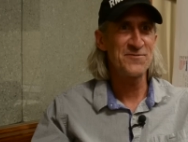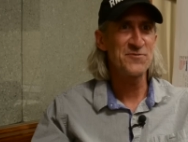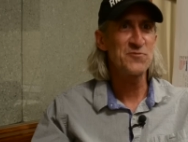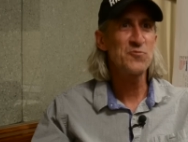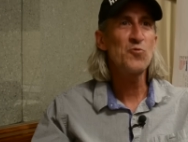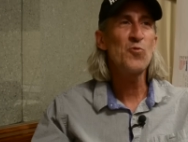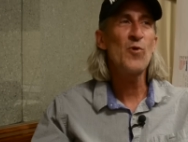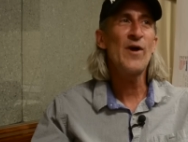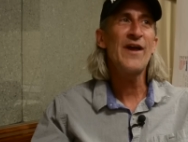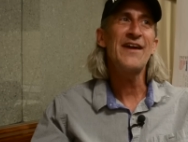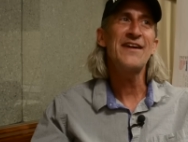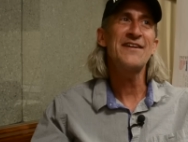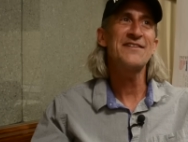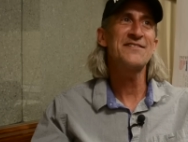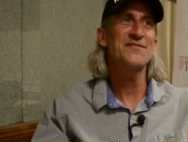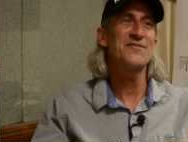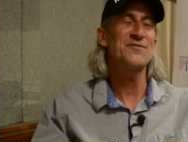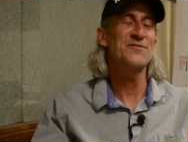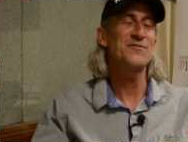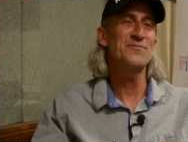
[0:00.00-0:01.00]
It was way
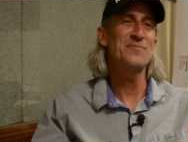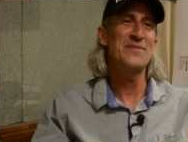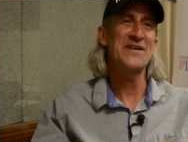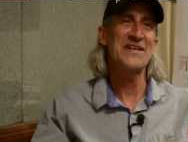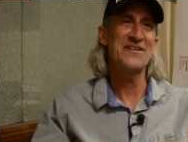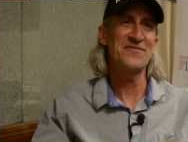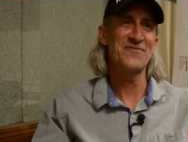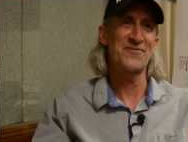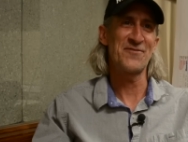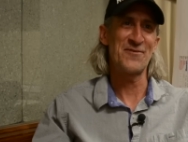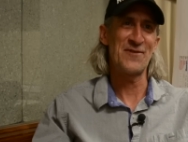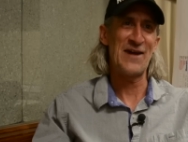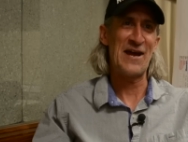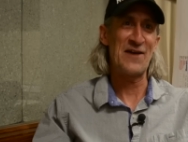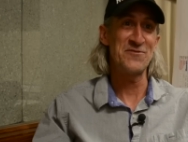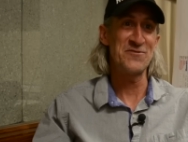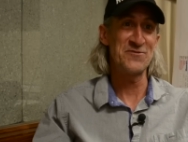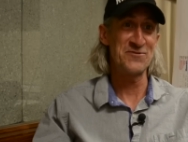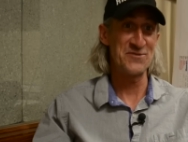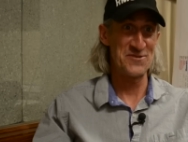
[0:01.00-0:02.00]
too big for how you